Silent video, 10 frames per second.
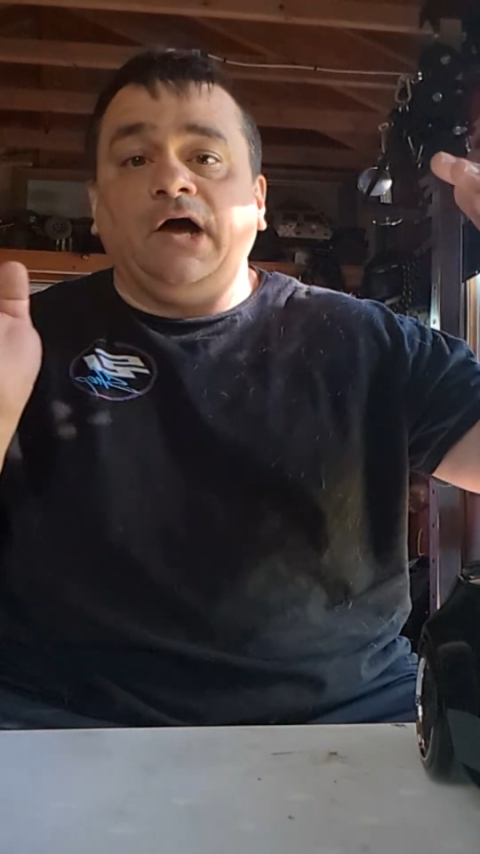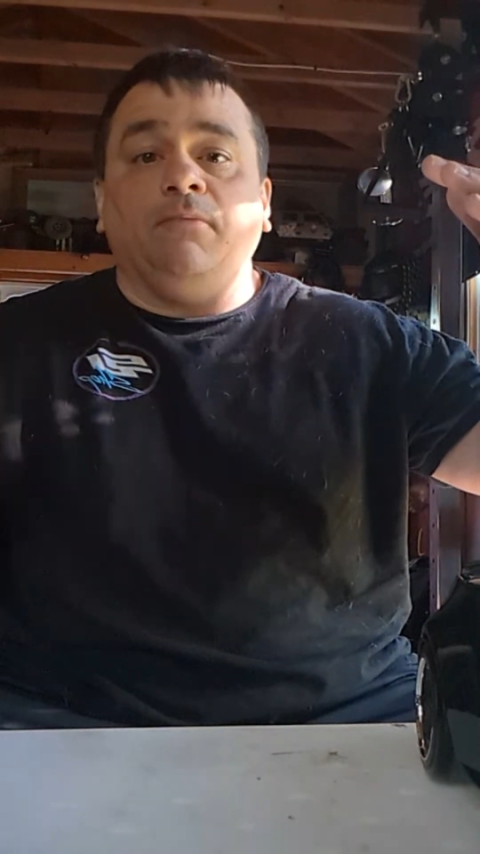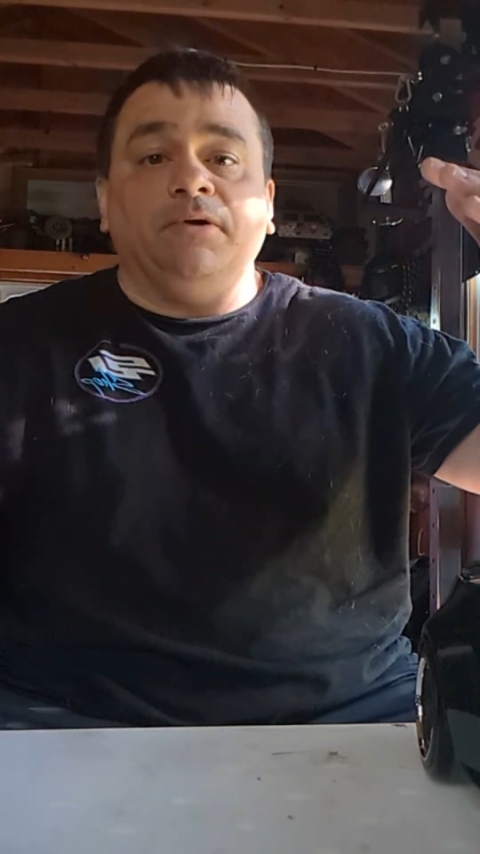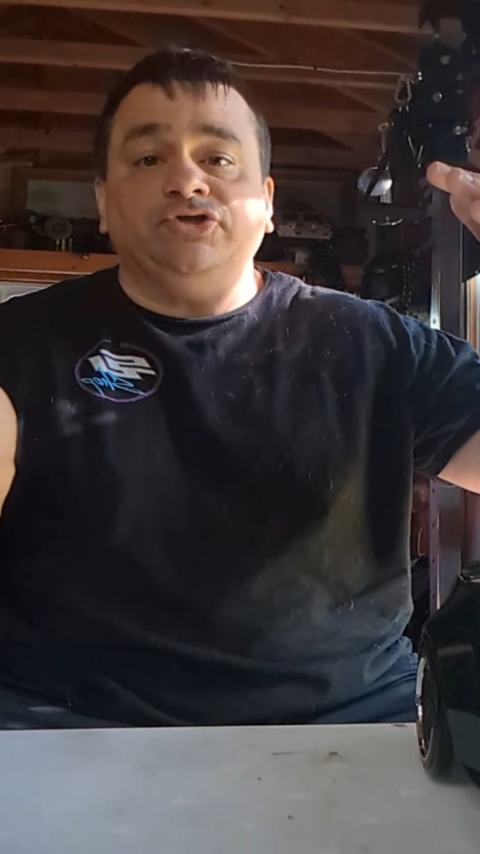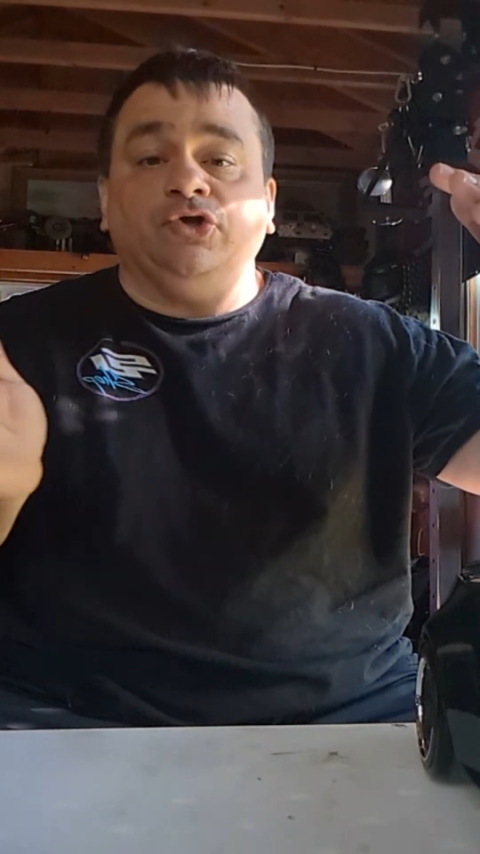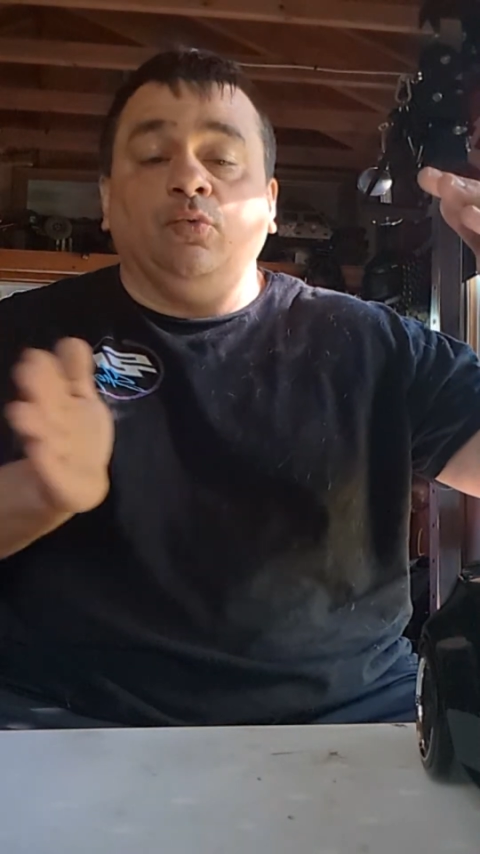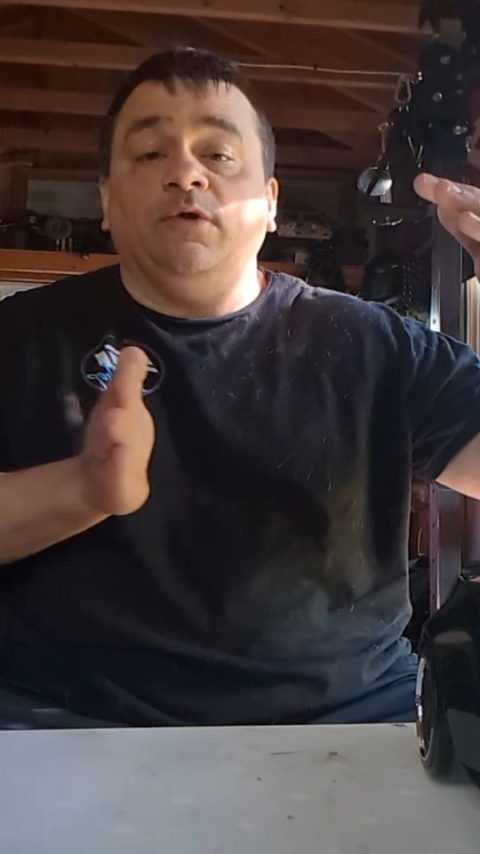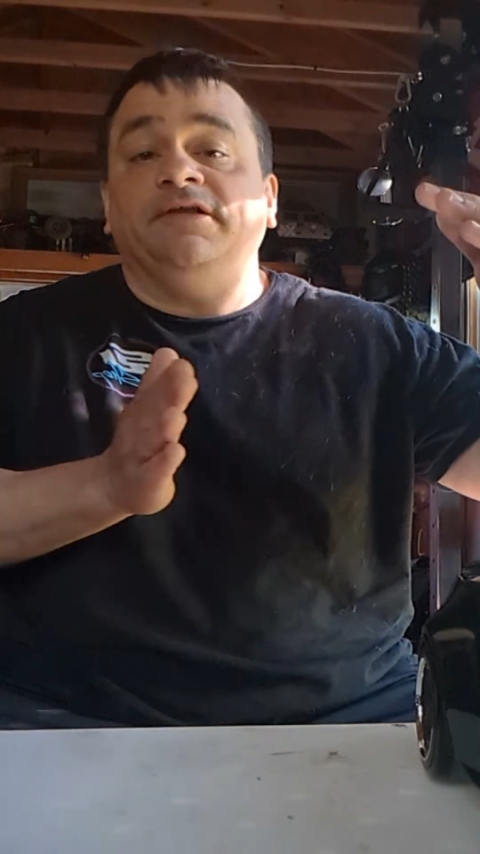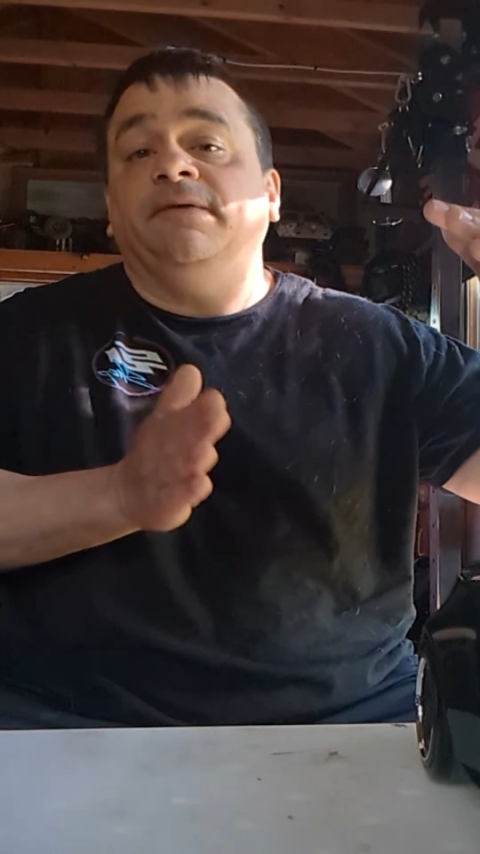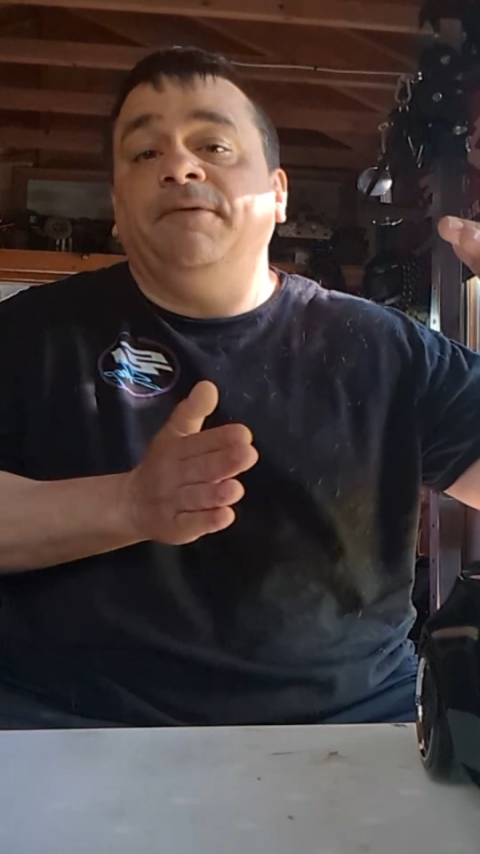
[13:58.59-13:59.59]
much you're
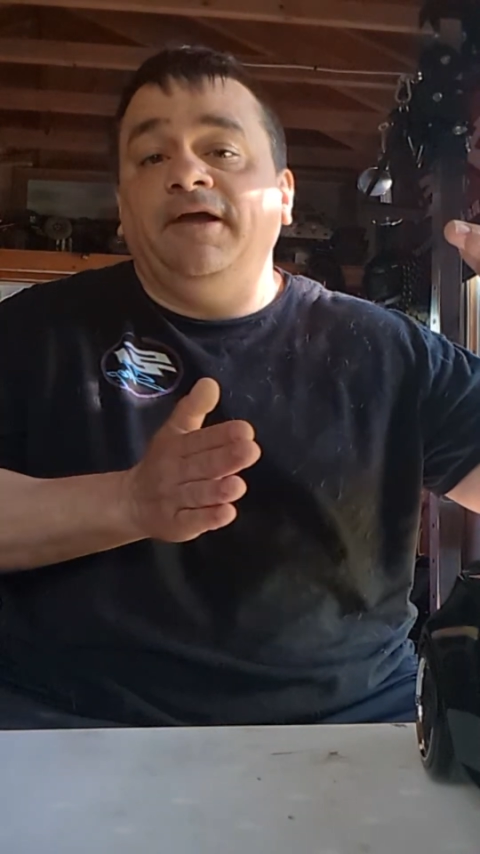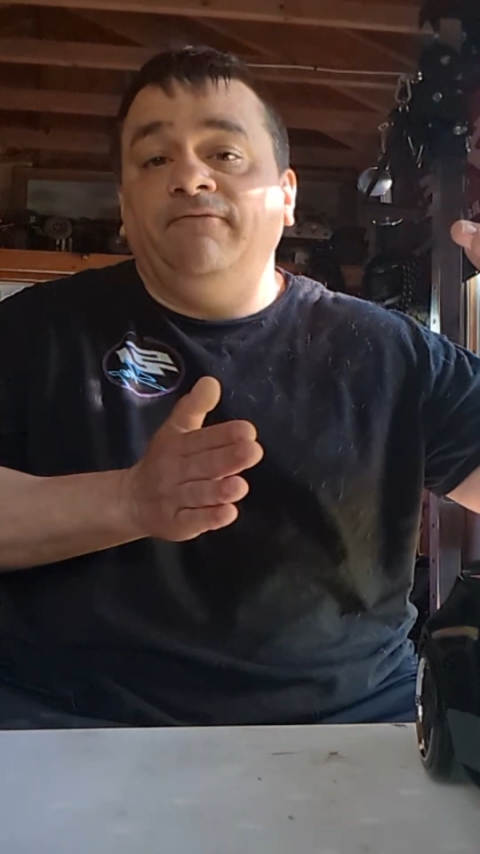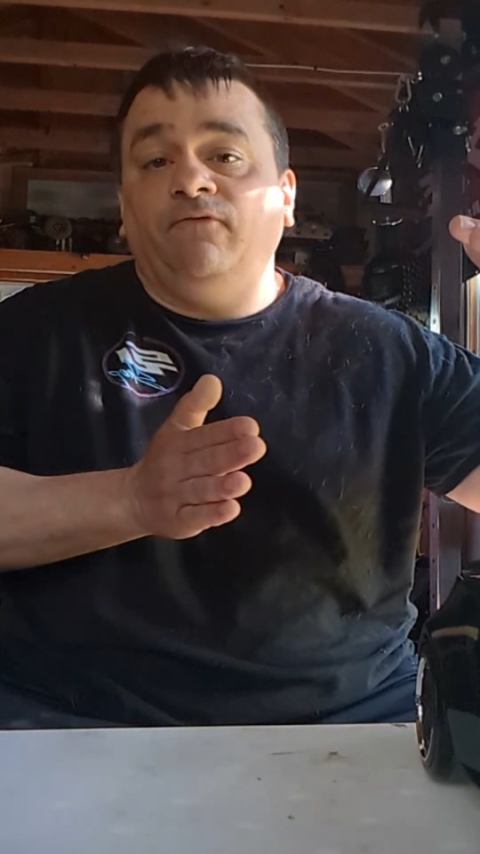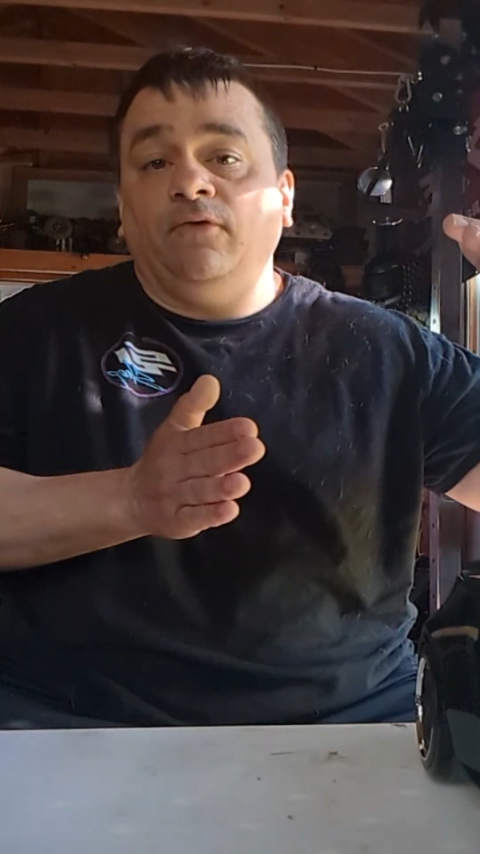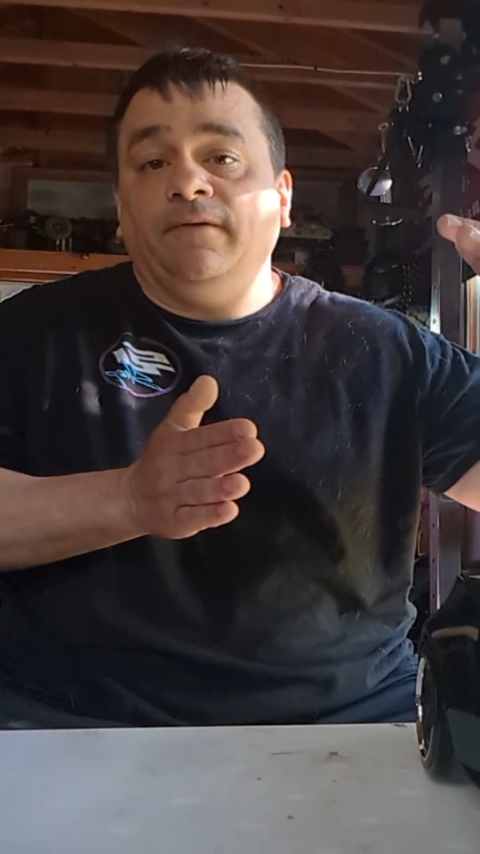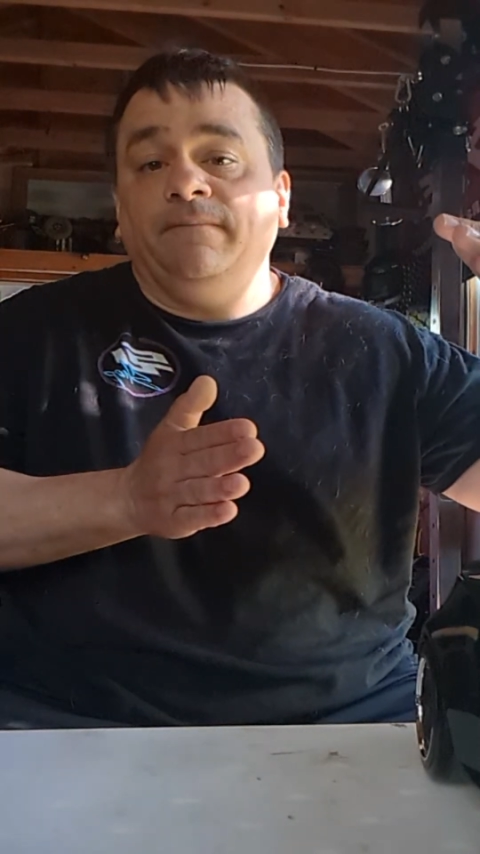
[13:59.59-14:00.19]
willing to pay for it.